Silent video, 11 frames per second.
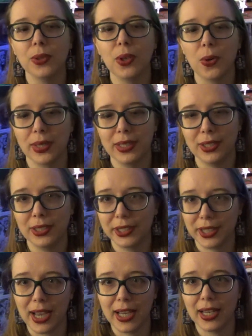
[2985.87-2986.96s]
going to
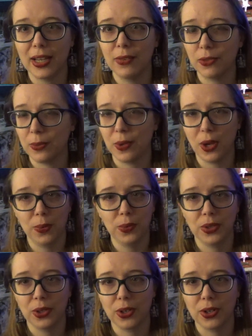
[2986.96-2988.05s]
stay in Vermont
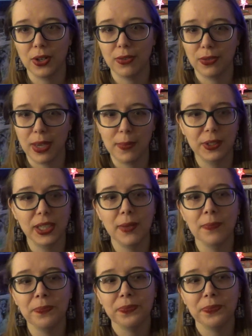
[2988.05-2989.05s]
with her family.